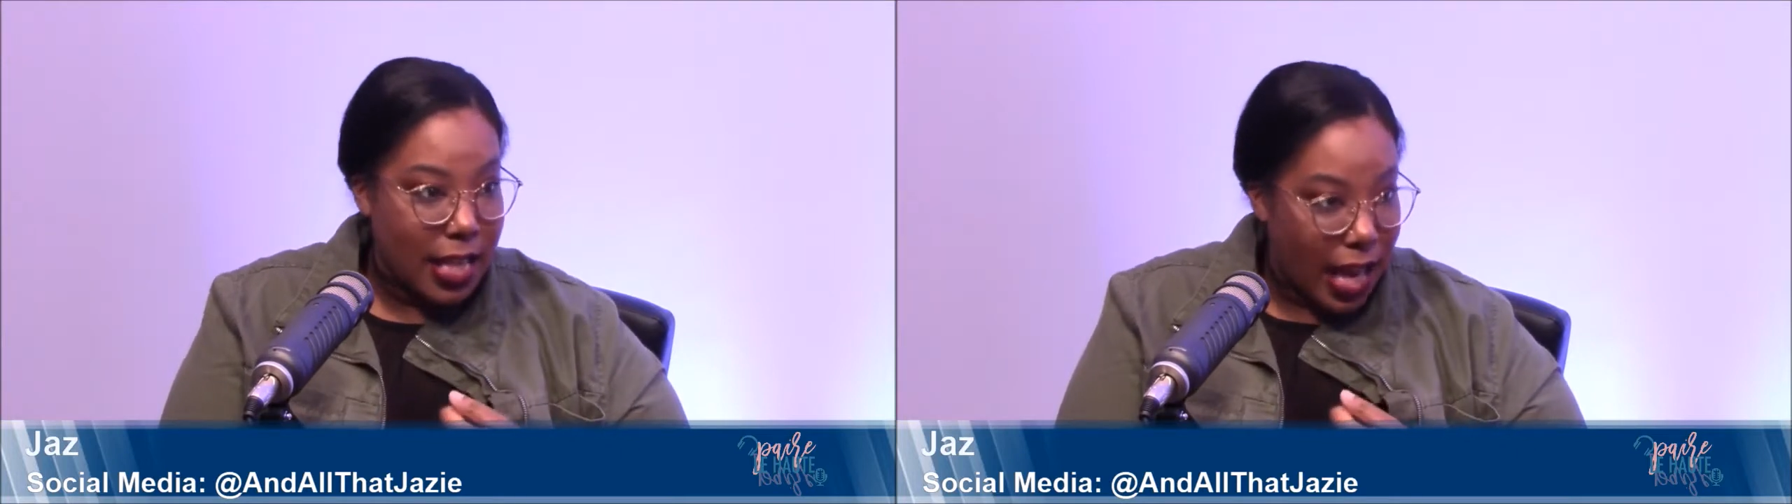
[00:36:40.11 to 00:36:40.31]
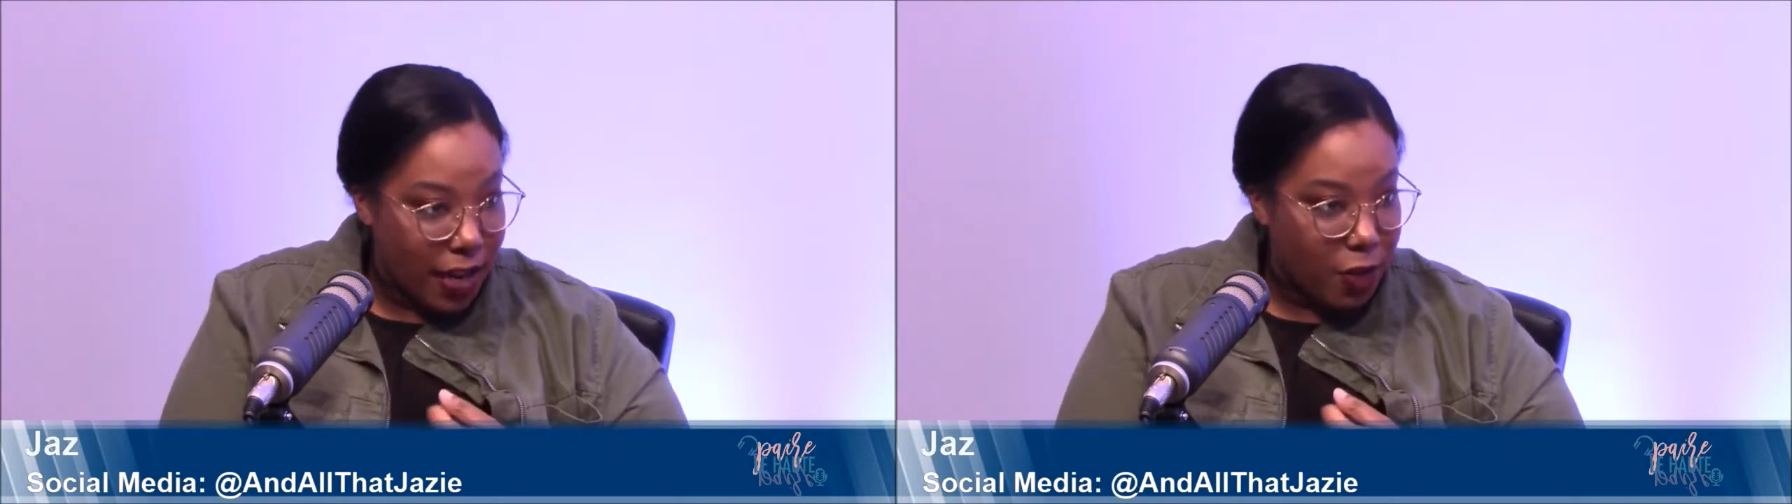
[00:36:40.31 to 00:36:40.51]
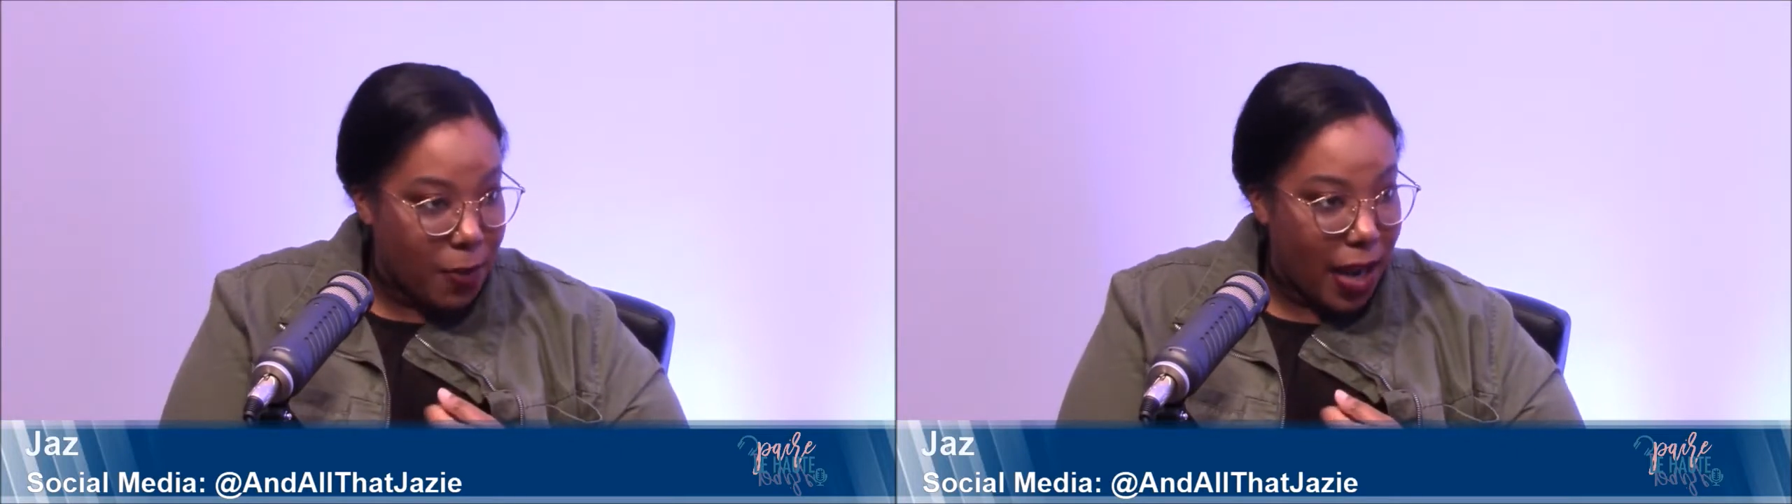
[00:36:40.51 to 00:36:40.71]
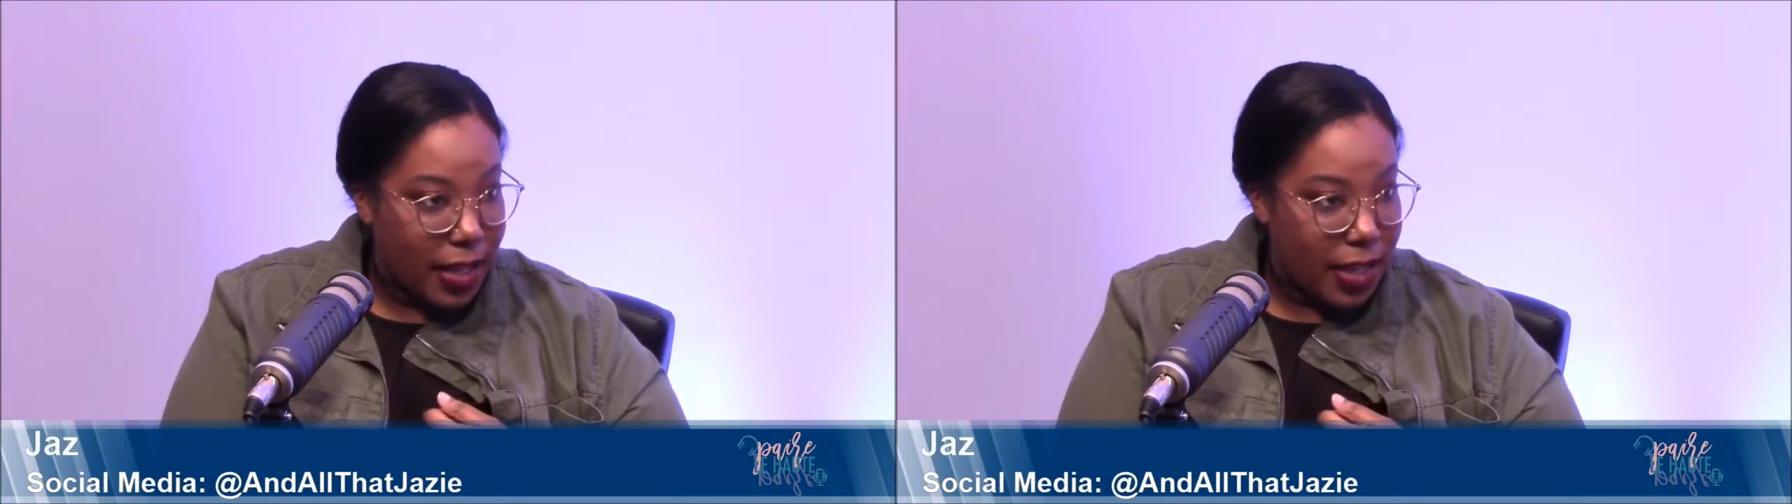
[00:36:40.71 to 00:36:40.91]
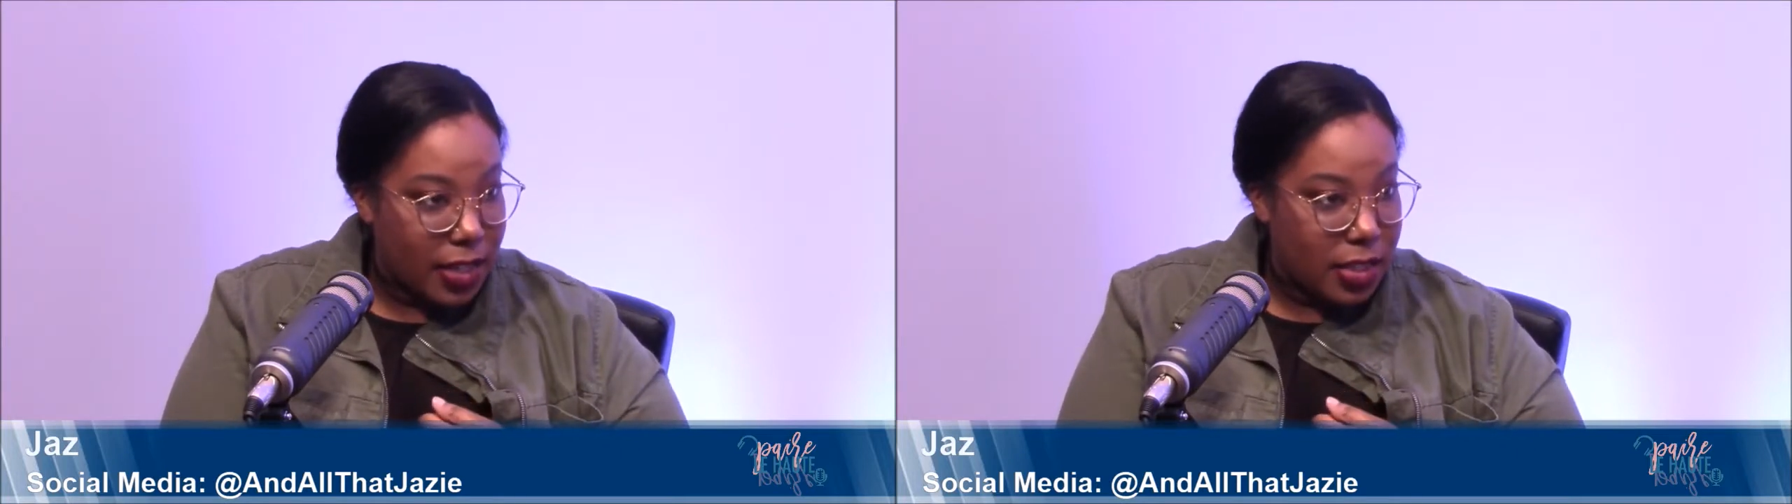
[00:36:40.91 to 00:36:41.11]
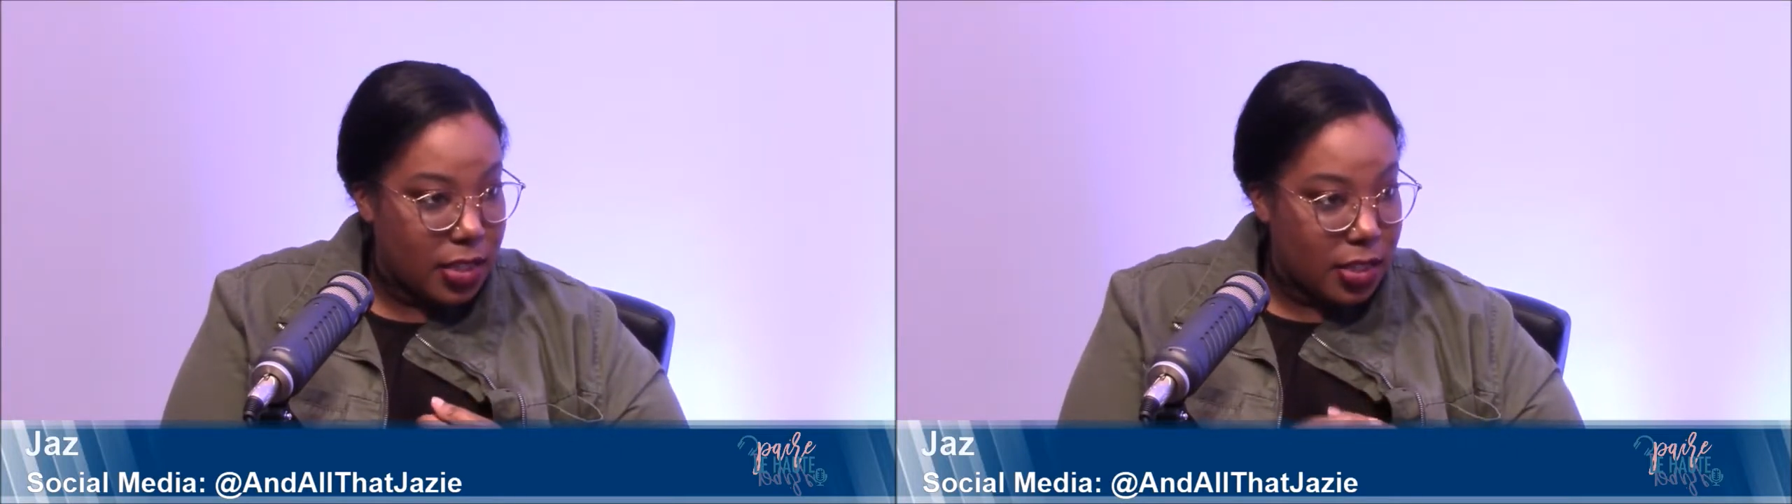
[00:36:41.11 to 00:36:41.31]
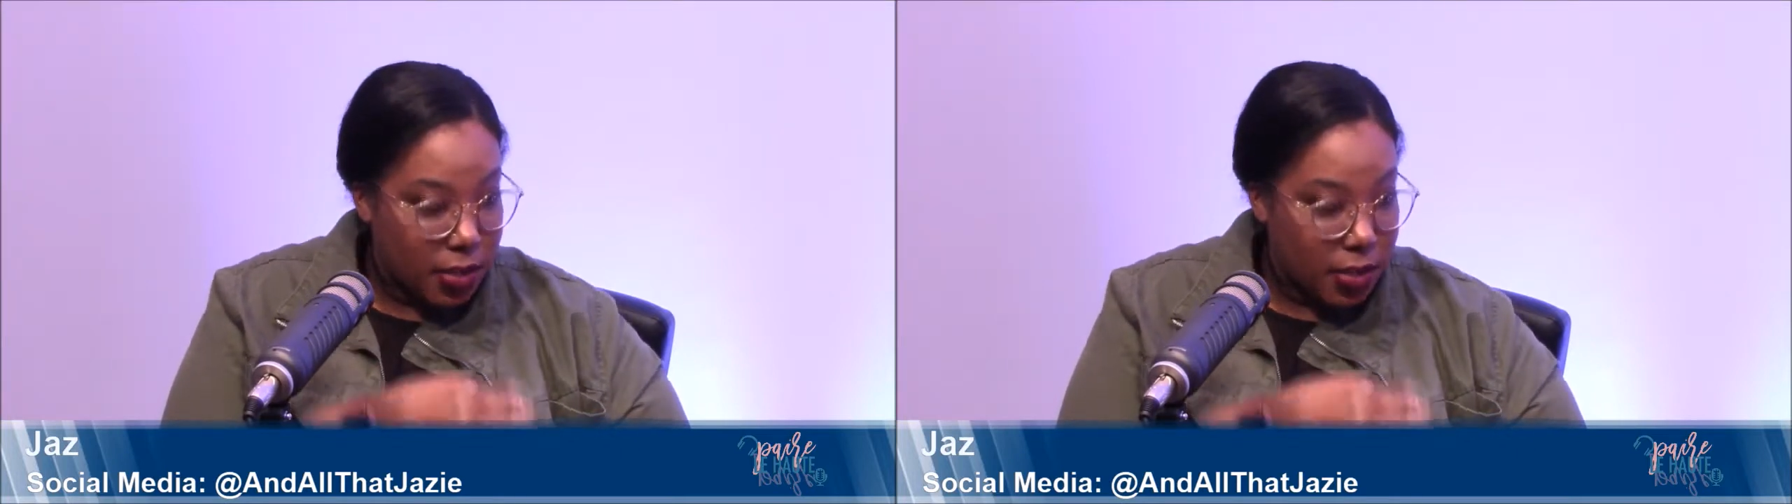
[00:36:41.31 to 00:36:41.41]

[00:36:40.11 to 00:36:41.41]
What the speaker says: that not everybody is